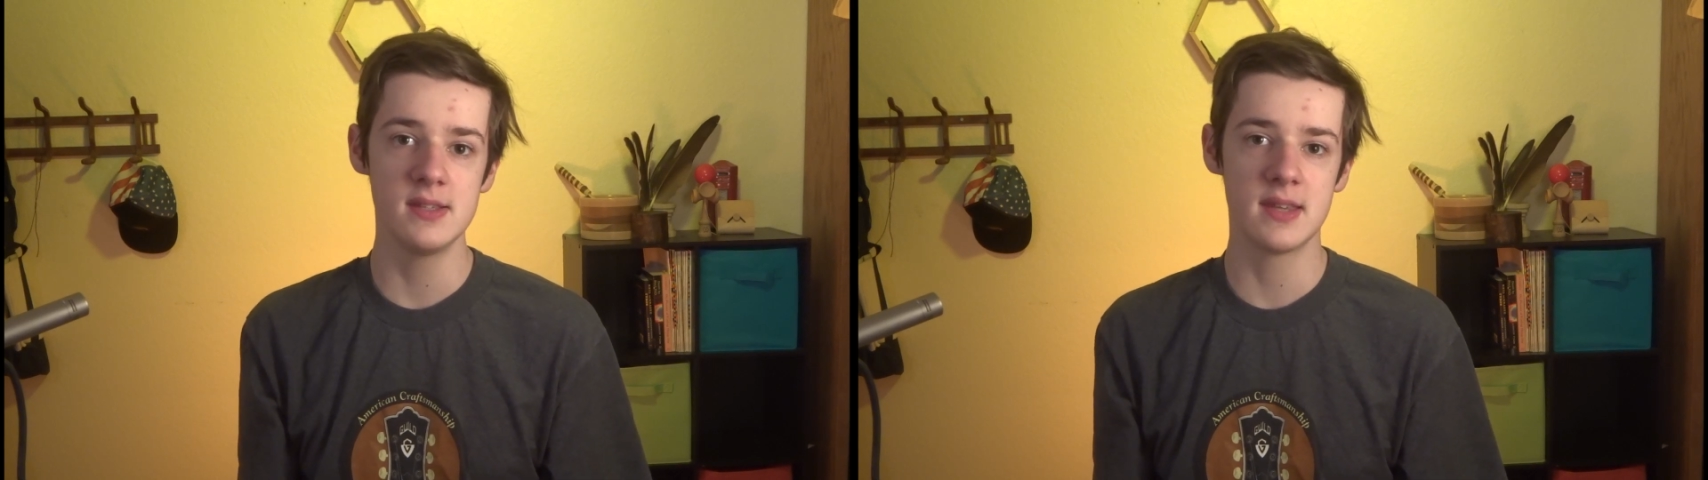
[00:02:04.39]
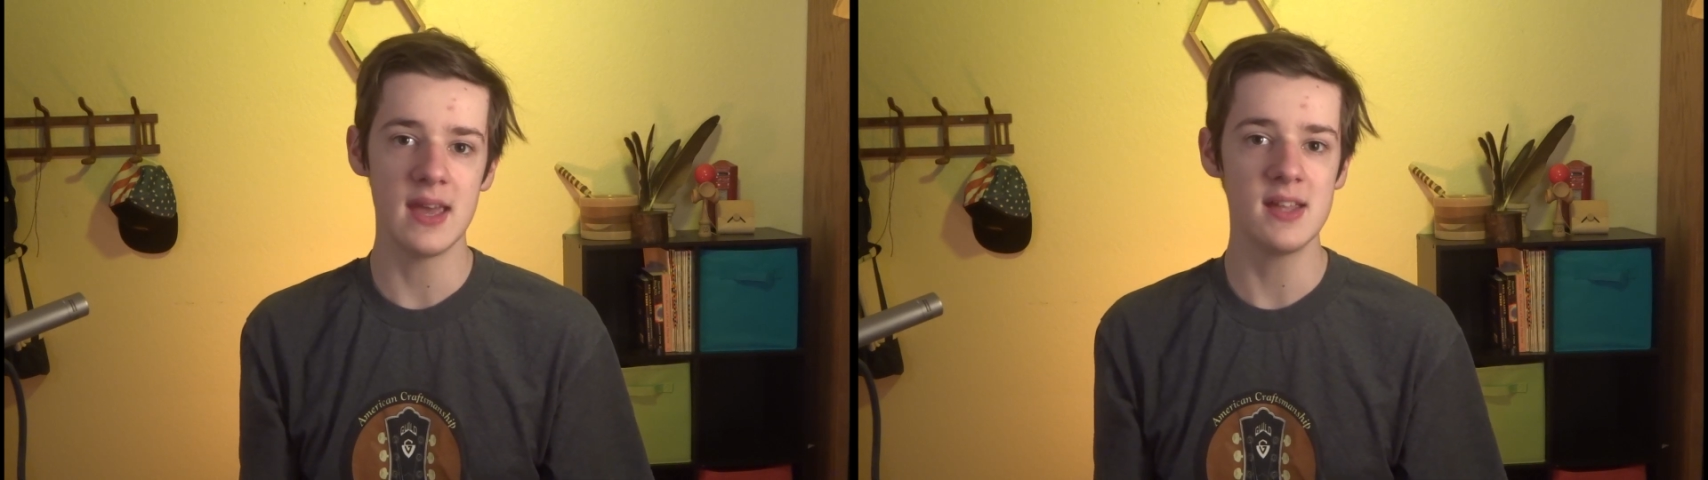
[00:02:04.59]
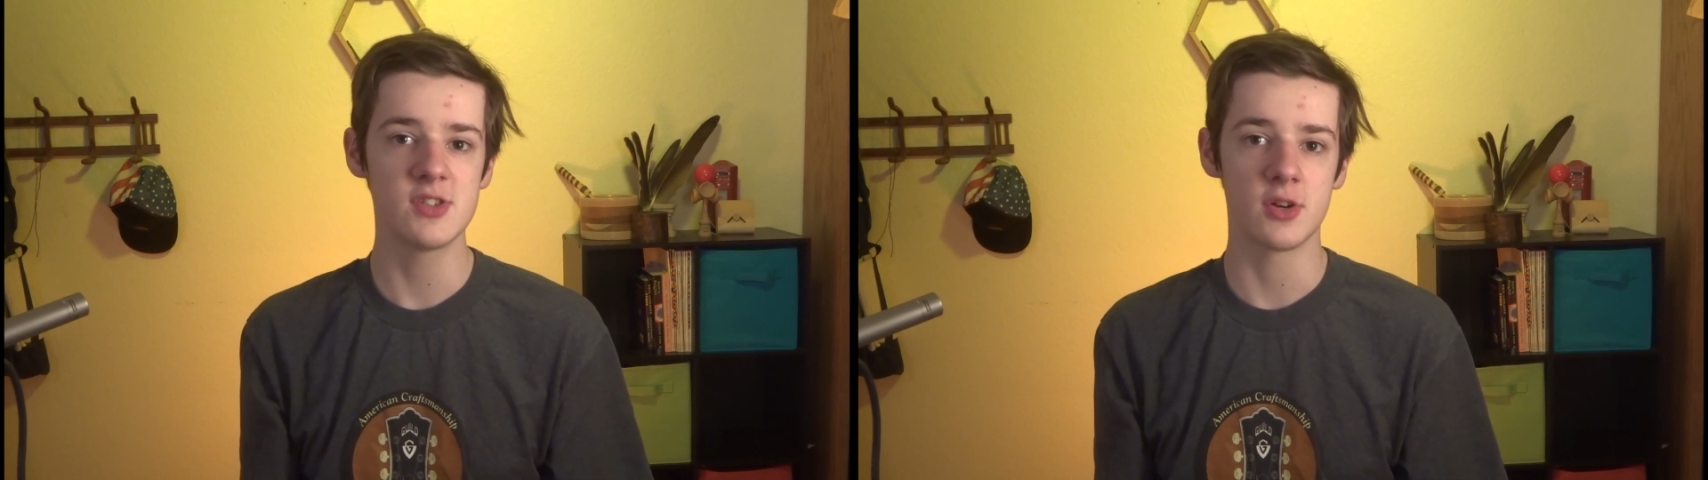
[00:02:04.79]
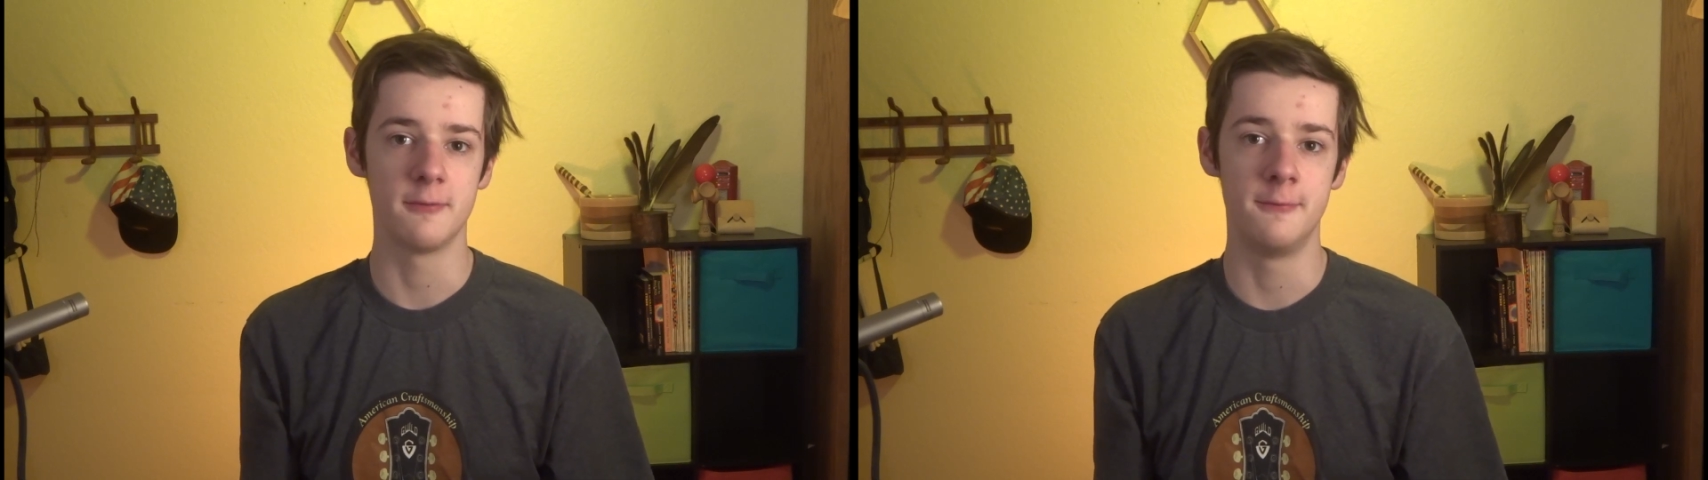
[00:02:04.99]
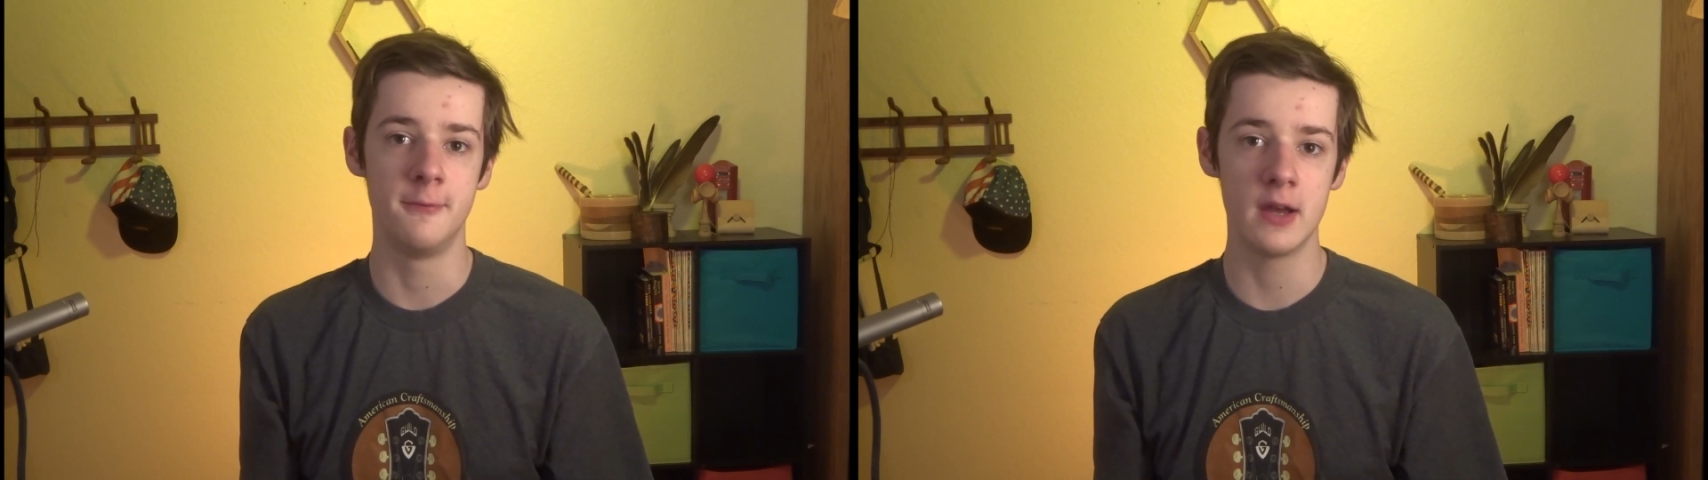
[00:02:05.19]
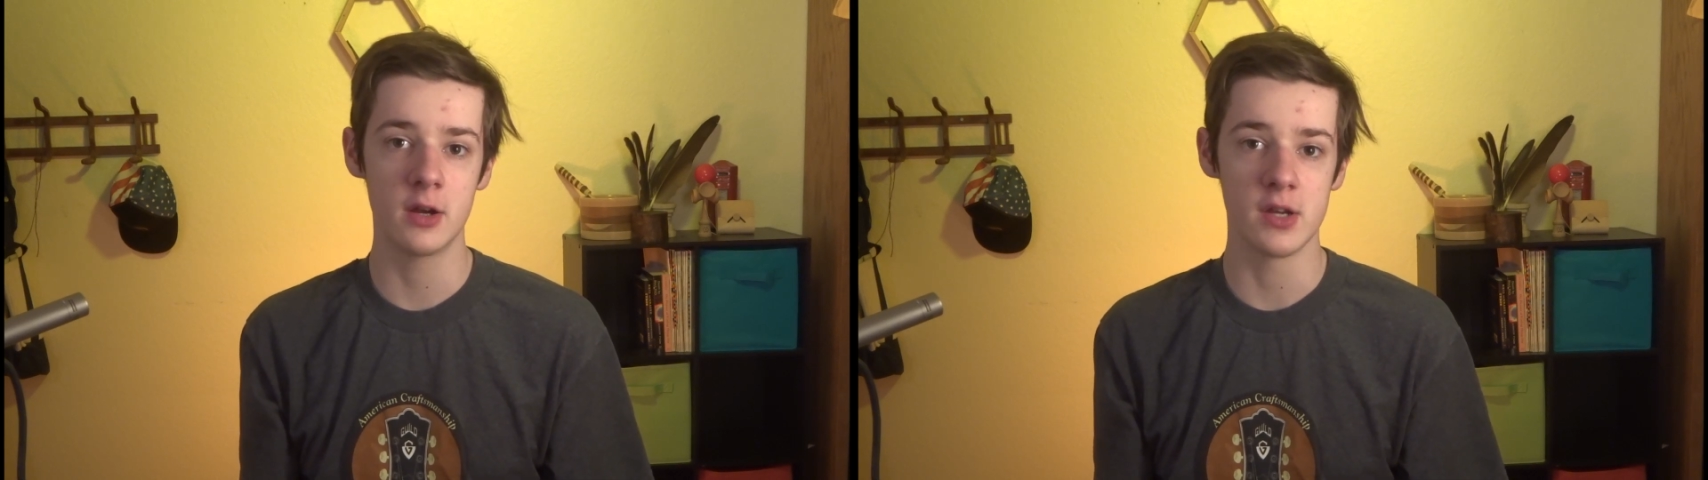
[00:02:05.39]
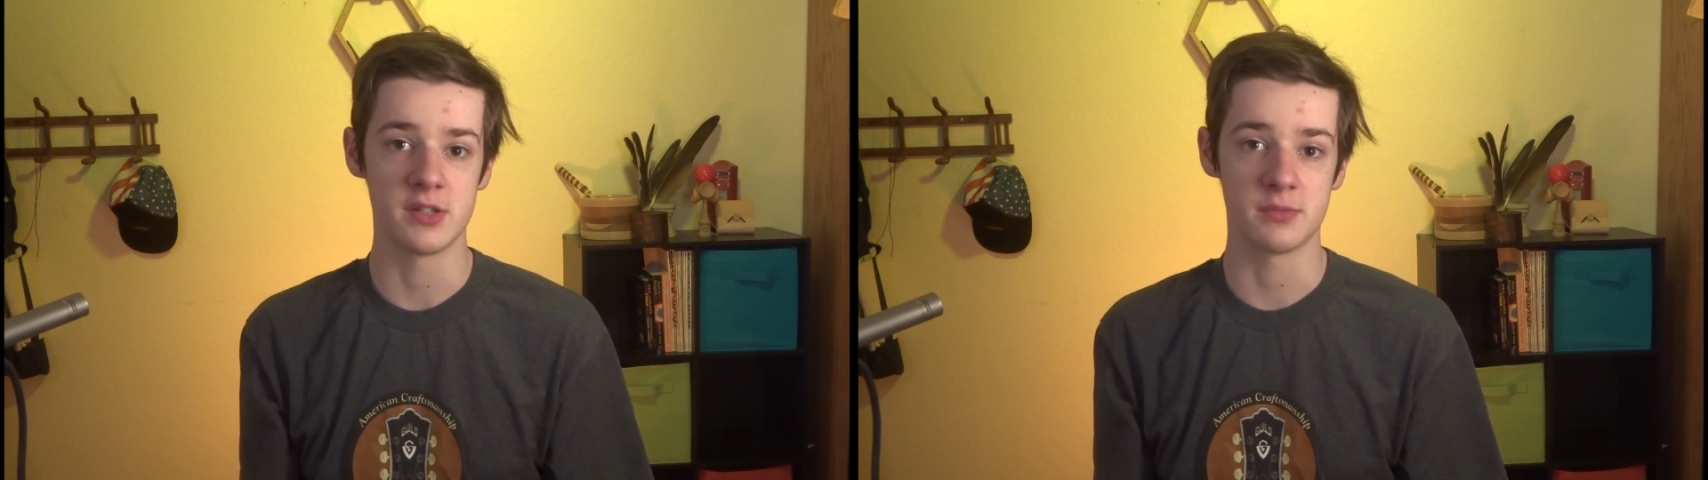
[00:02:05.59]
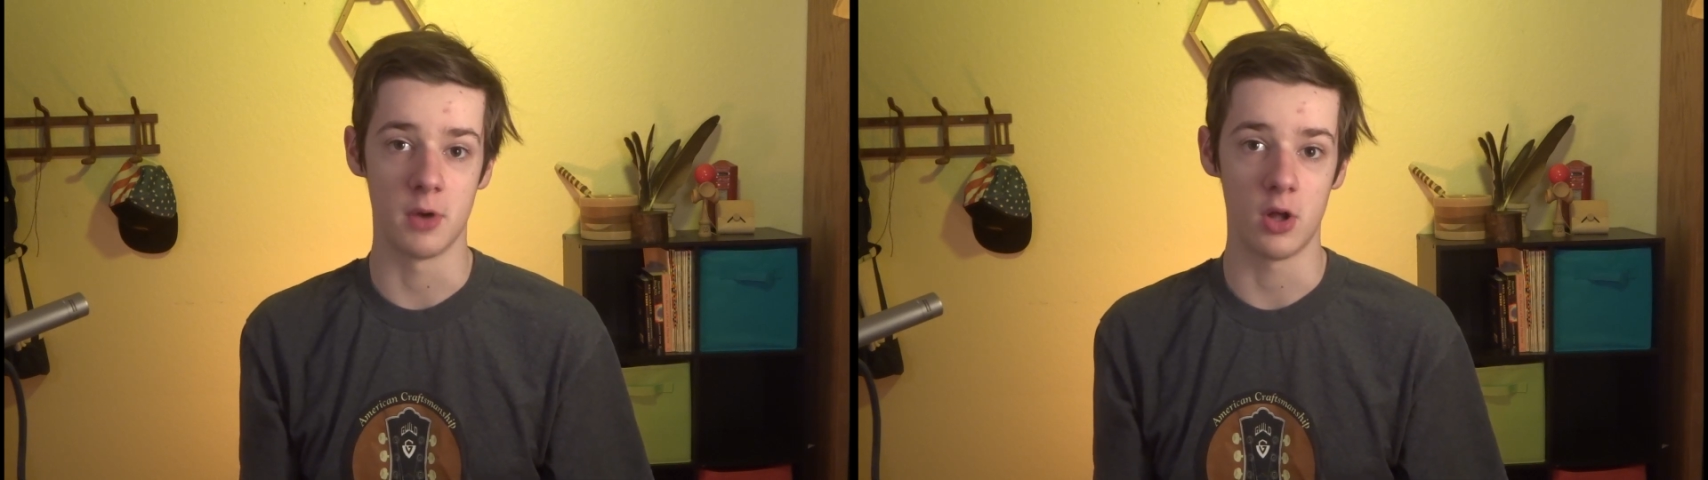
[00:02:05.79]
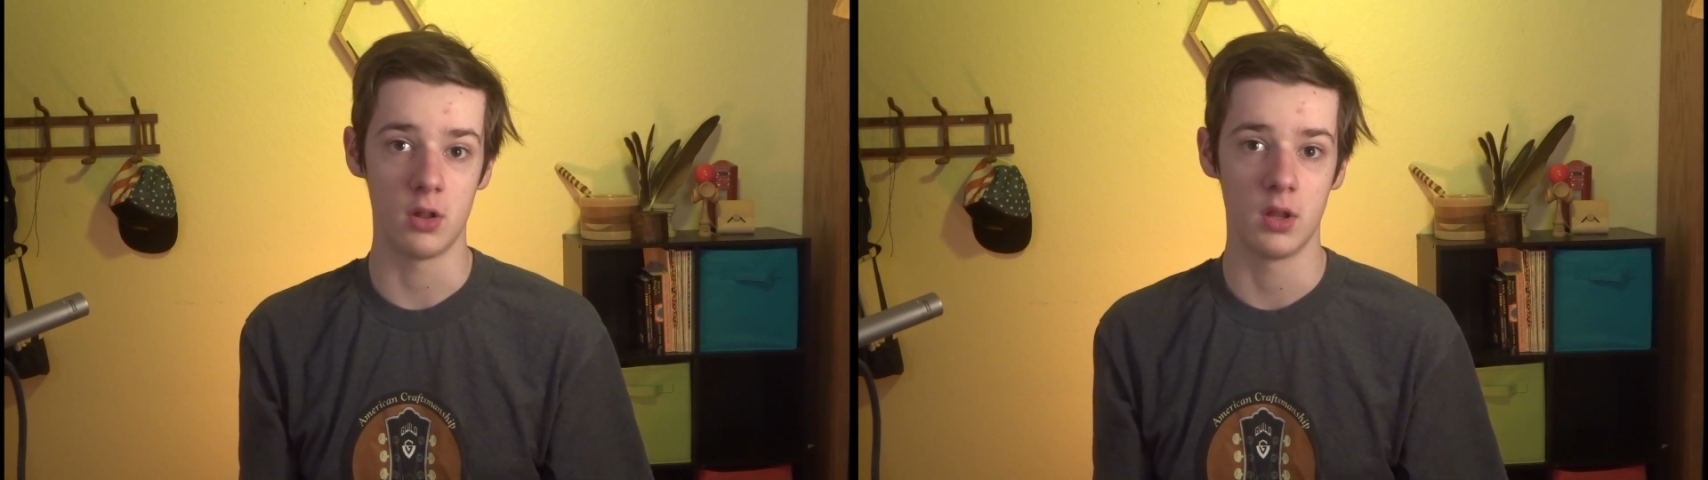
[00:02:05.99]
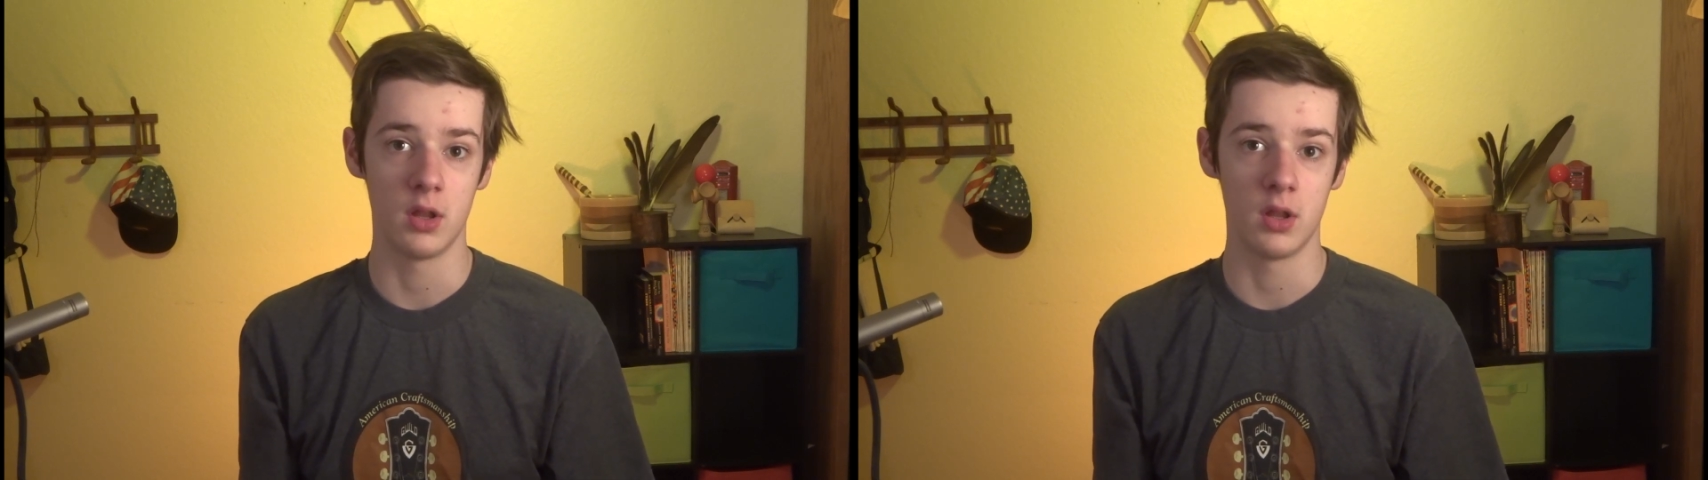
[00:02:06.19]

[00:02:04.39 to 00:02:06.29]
gates are very small.